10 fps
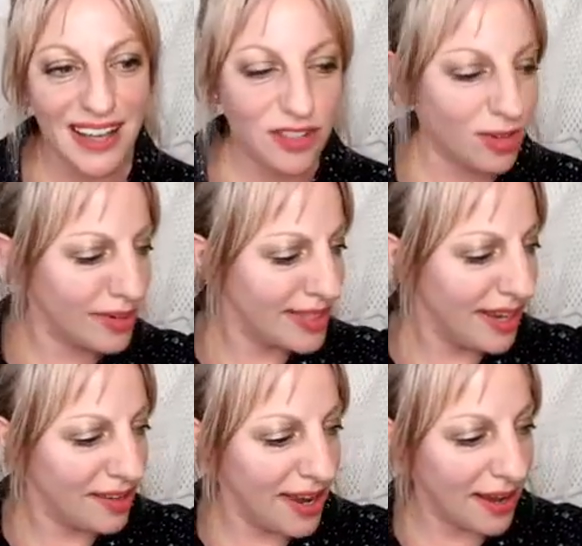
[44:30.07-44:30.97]

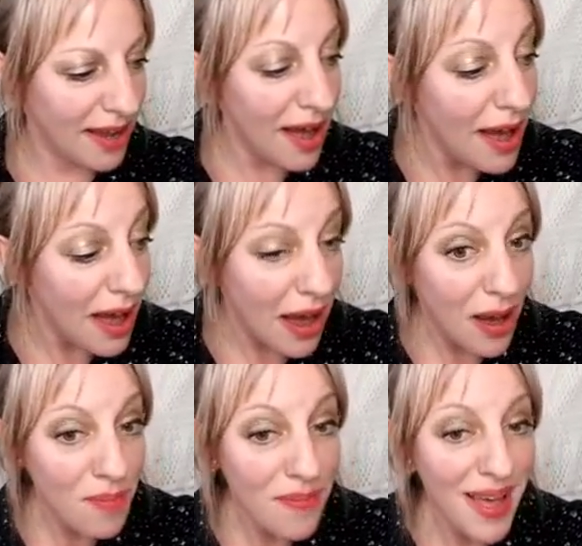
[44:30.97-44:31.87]

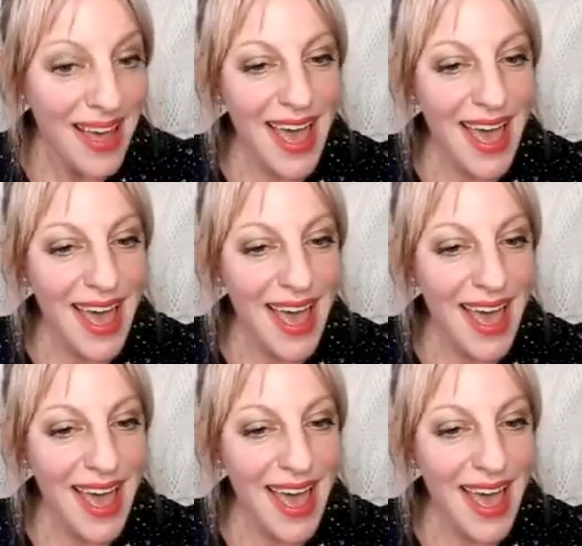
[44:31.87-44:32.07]
astrostyle.com.